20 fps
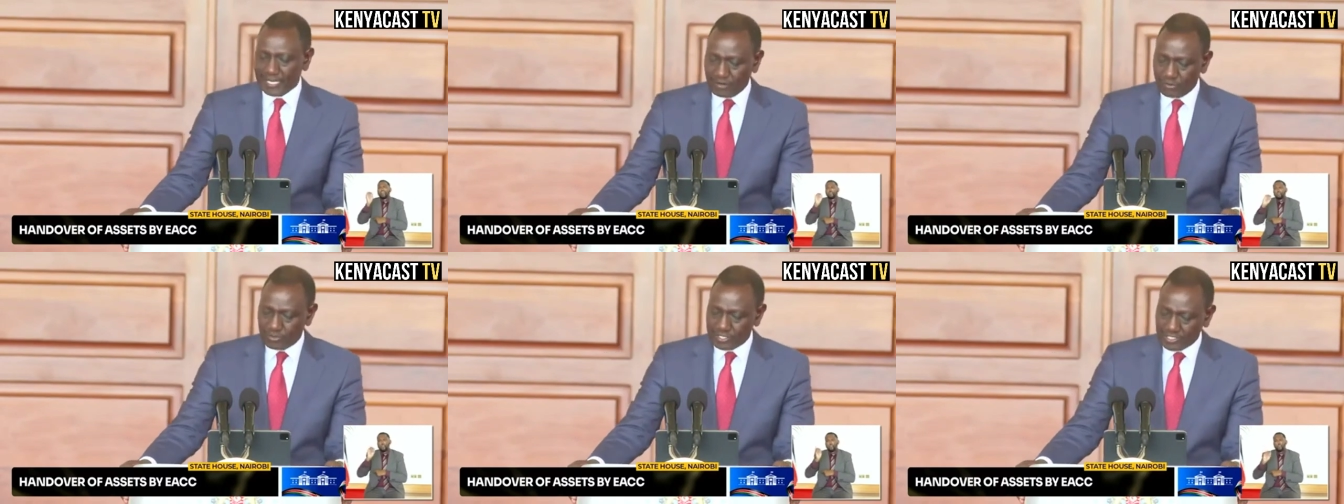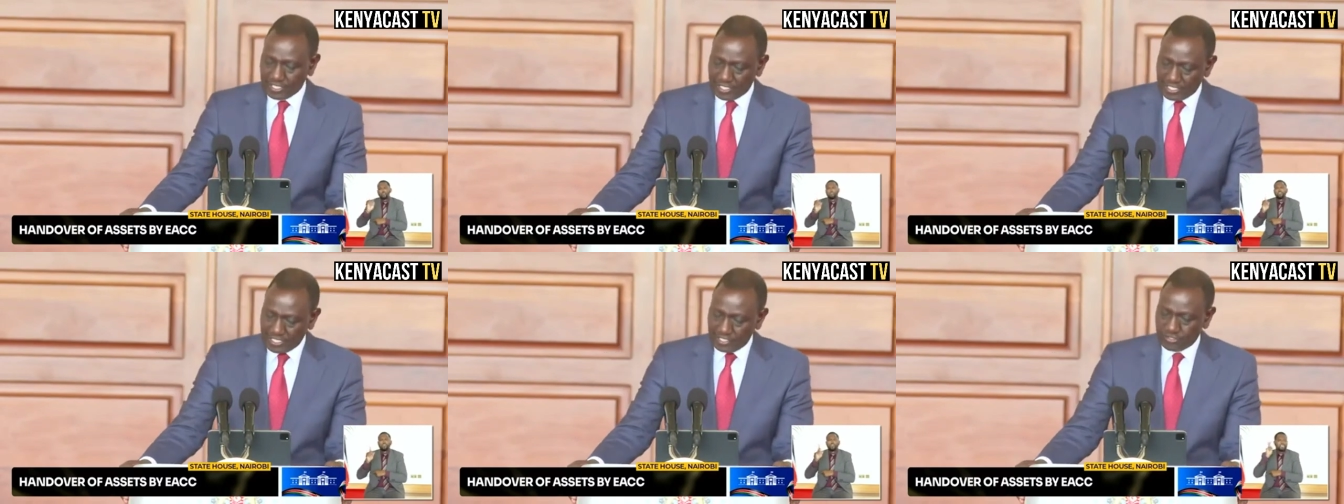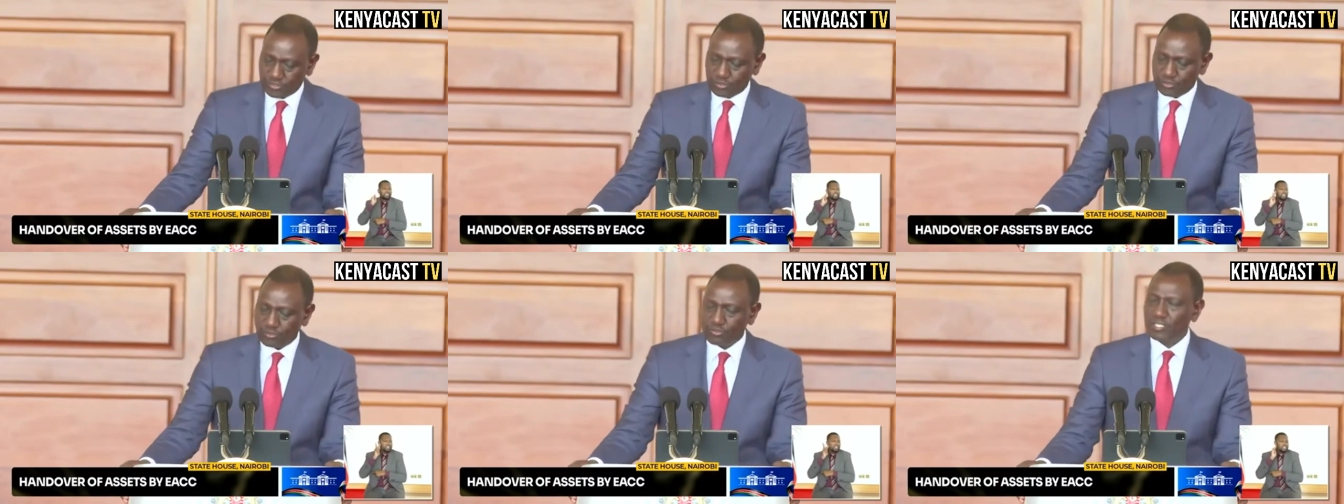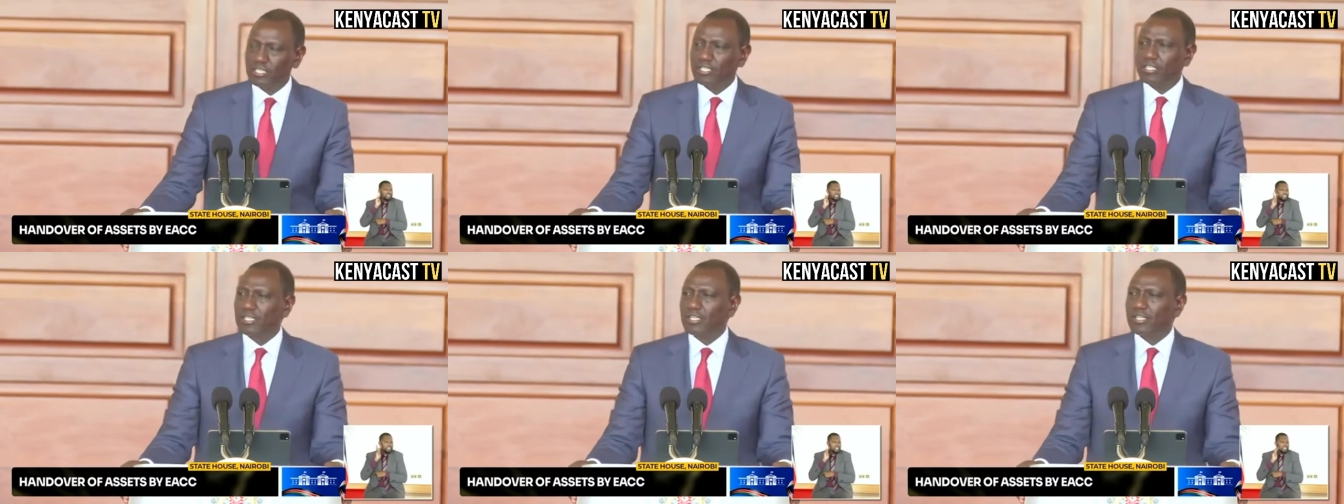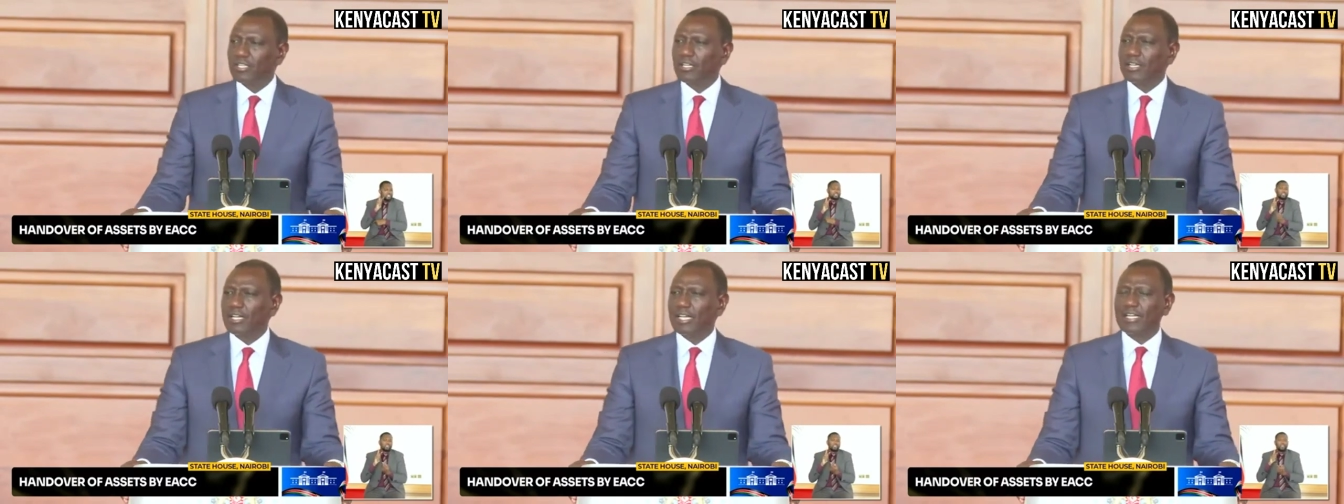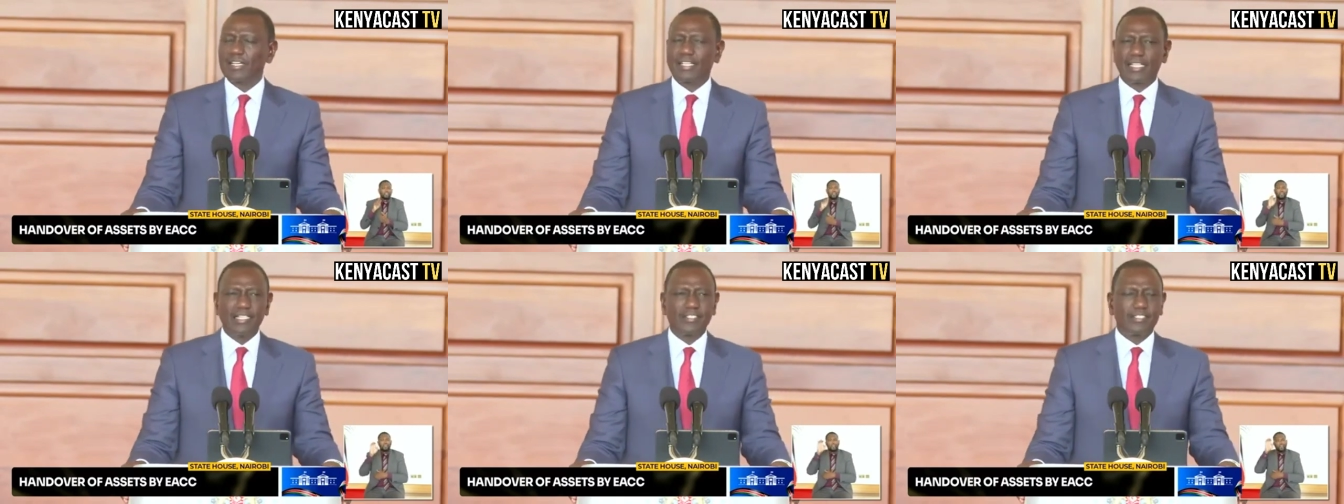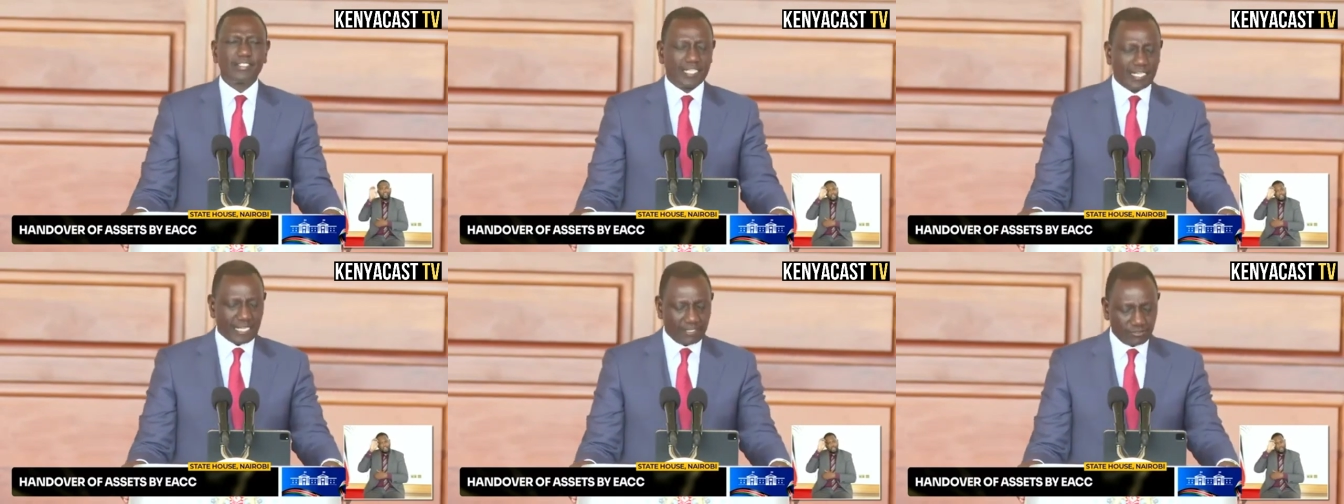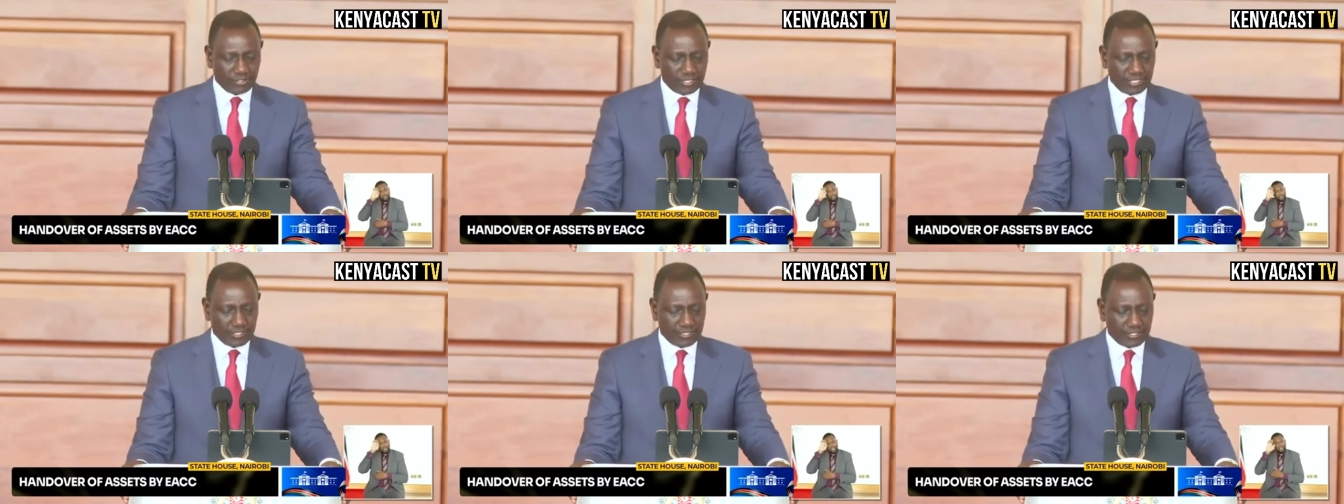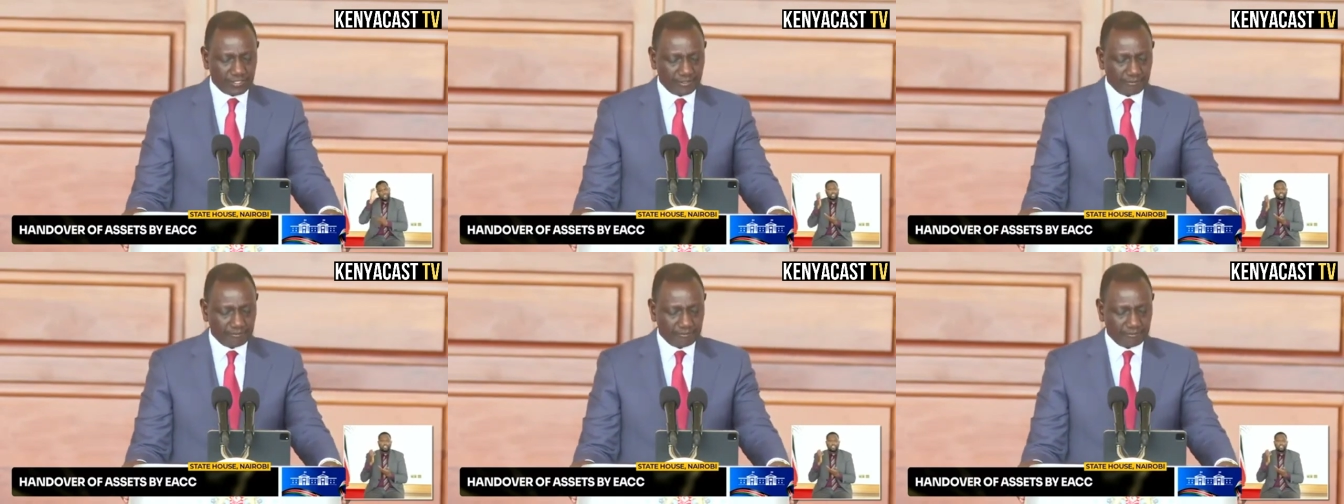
Uasin Gishu, and Kisii counties.